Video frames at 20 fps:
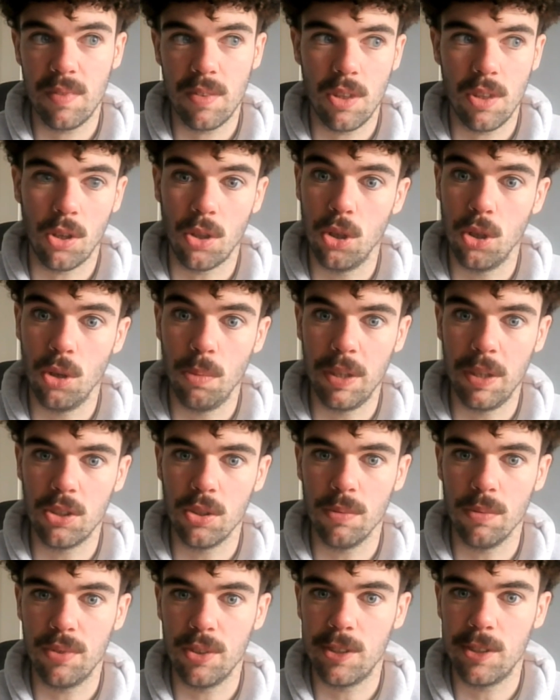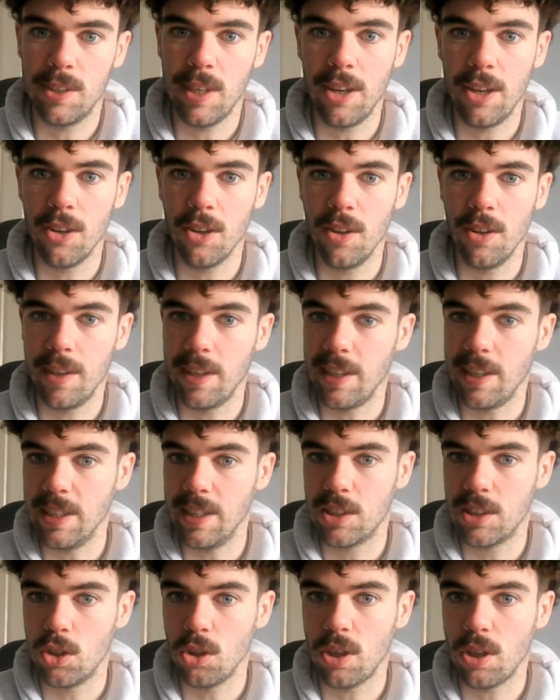the club is up for sale, he
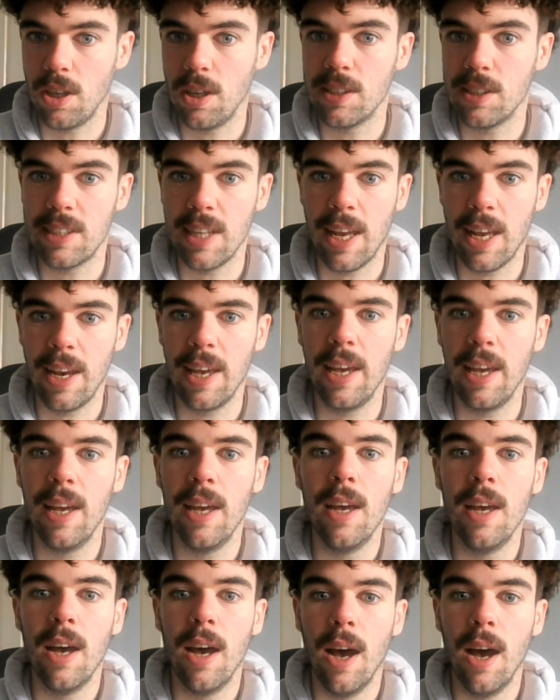is looking to sell it,